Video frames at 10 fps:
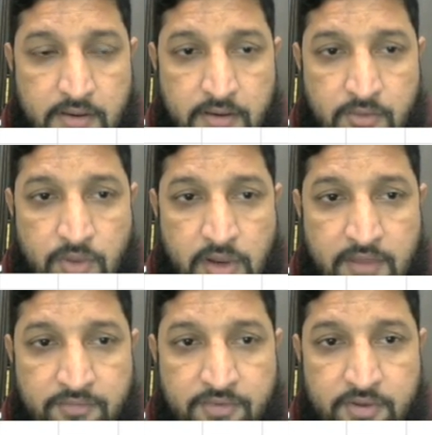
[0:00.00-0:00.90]
to the
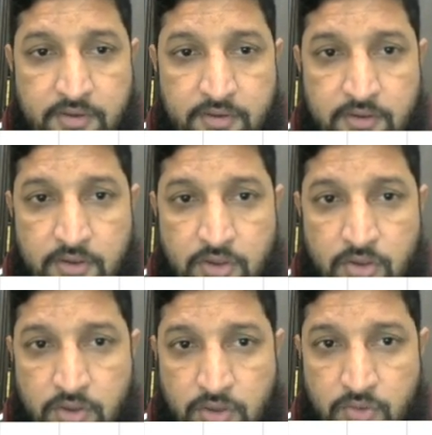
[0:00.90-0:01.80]
left, you
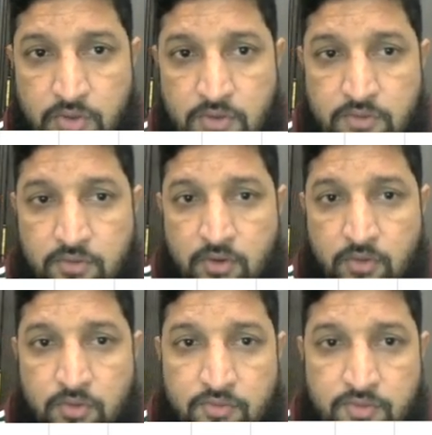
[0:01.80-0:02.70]
can use it. So now
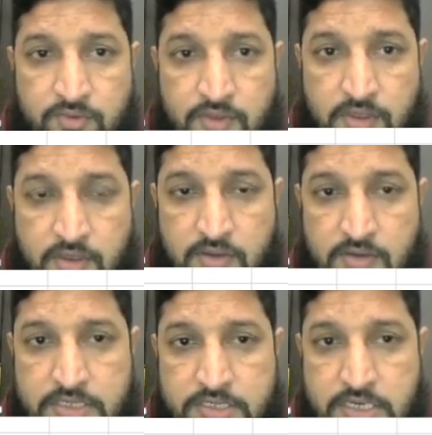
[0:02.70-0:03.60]
if you see, it
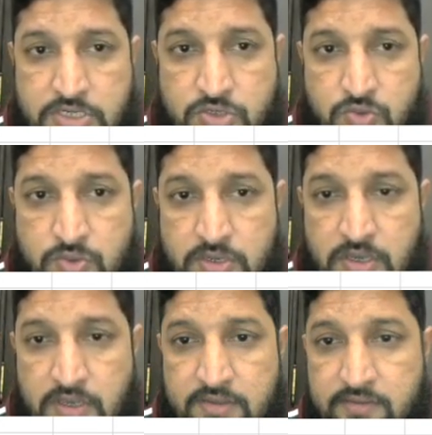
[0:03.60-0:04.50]
will change to
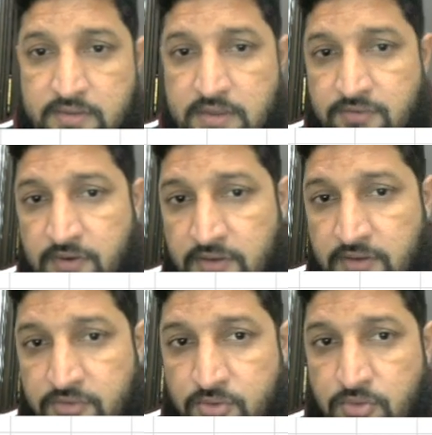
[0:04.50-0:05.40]

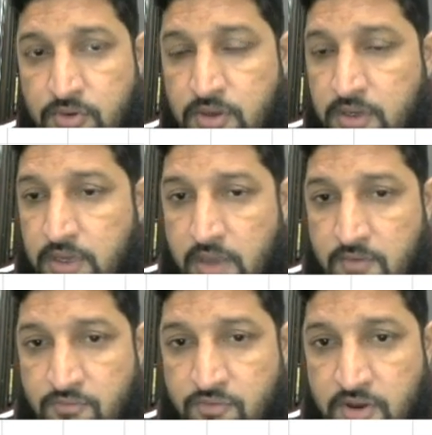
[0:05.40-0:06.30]
C5 to
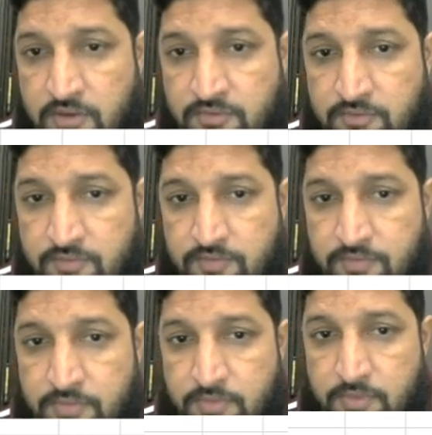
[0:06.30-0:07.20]
M5.
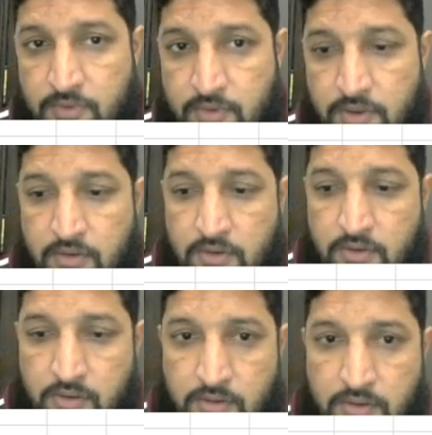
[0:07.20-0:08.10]
Okay,
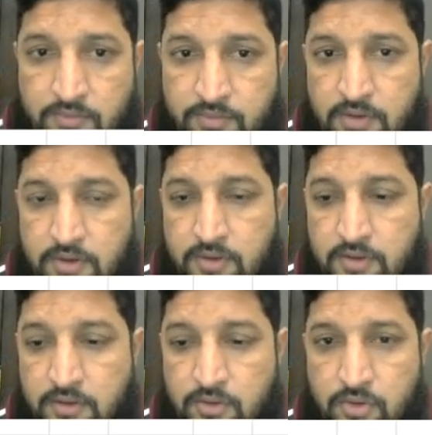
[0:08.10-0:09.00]
you can press enter,
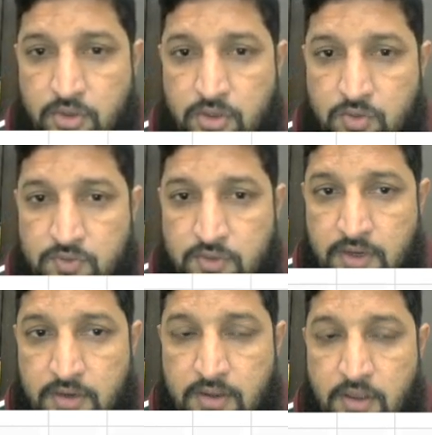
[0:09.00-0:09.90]
you can use
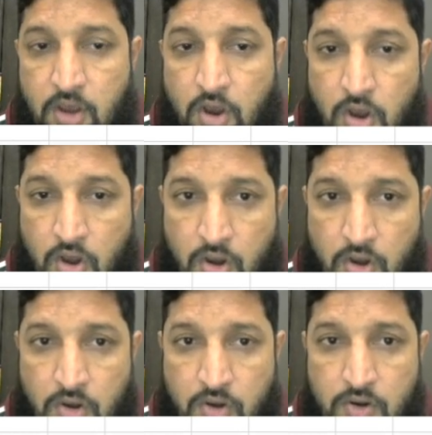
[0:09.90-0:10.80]
that,
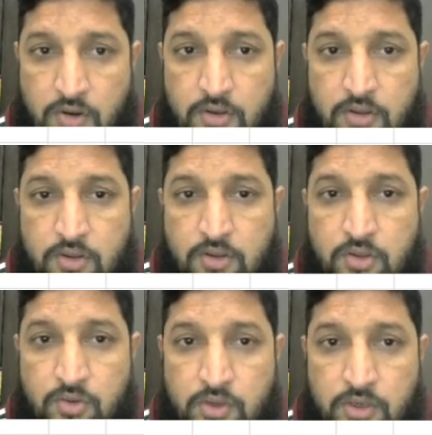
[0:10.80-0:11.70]
or
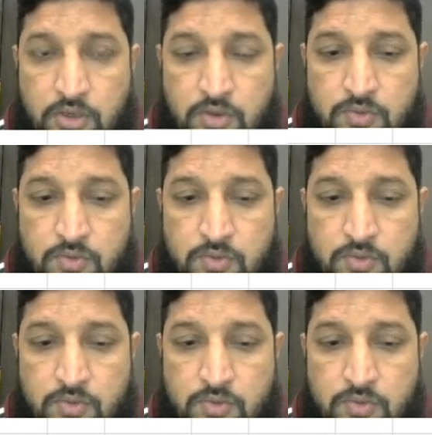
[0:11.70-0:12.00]
you can